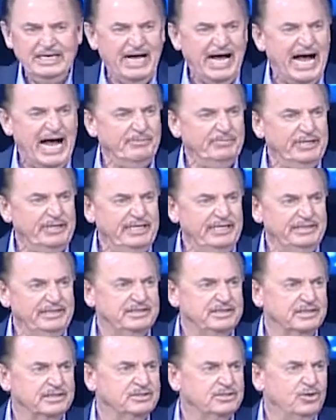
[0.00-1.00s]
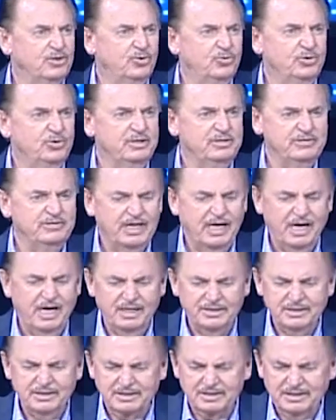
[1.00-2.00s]
I mean, the glory of
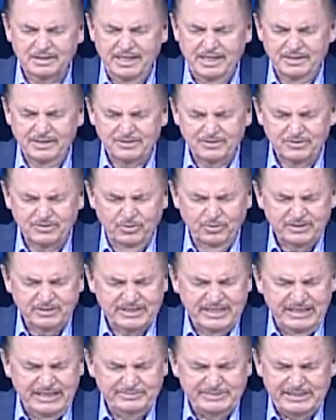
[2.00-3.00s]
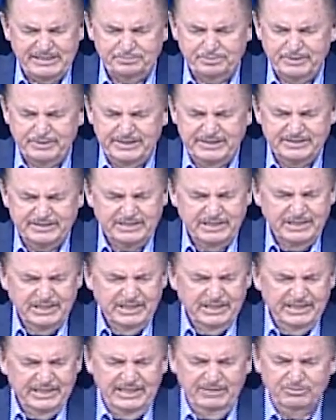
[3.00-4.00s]
God, the cloud of glory came in that place.
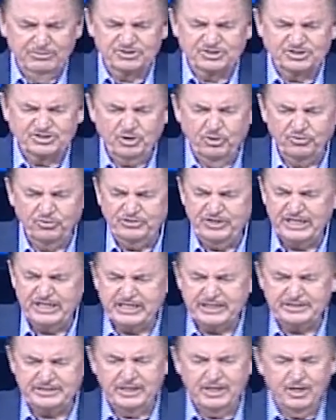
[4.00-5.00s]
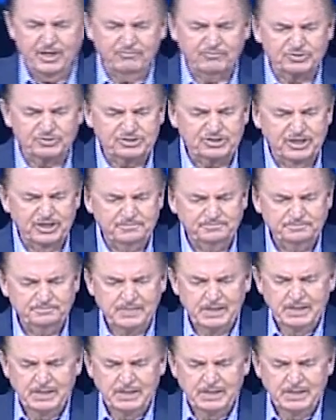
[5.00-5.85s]
It was so thick in there. All of a sudden,